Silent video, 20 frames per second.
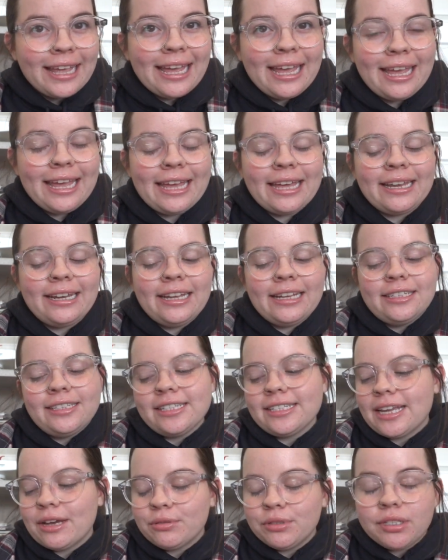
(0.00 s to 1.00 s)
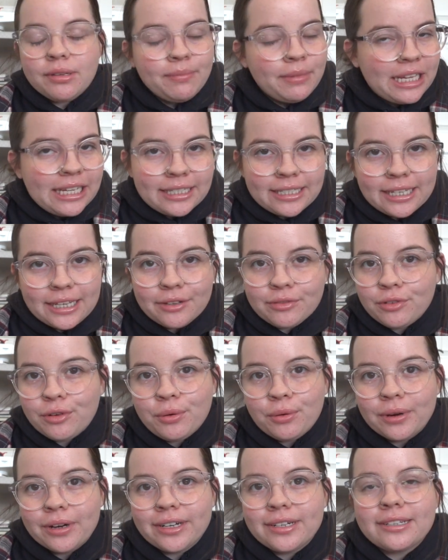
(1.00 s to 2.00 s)
and it sounds amazing, of
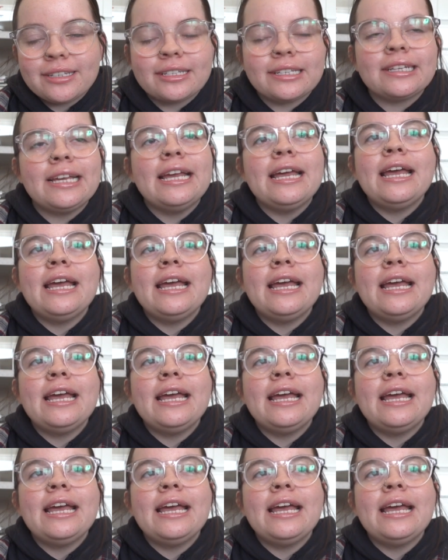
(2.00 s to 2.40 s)
course.